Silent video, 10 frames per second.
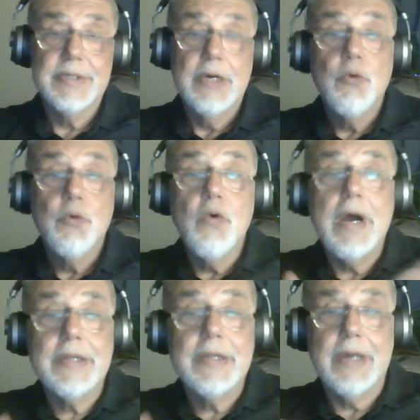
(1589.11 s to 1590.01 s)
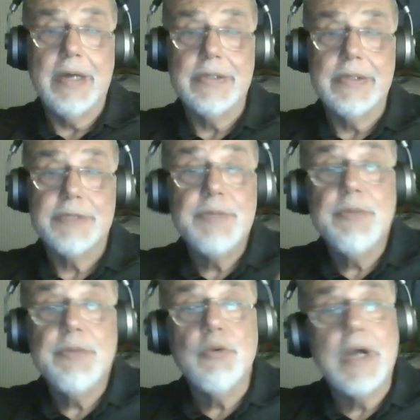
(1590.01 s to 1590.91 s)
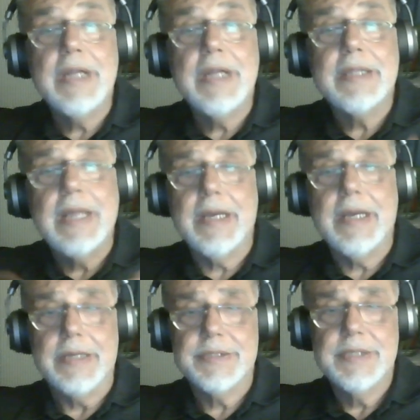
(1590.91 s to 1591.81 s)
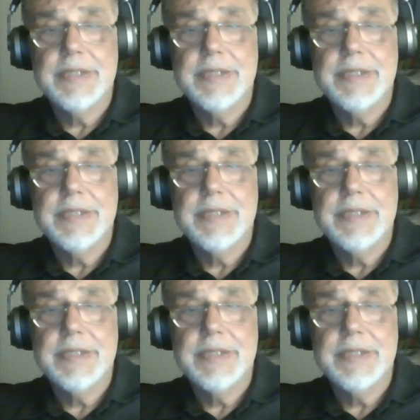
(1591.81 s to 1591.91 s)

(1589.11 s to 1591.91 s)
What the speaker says: Who are the others? People who are not like us.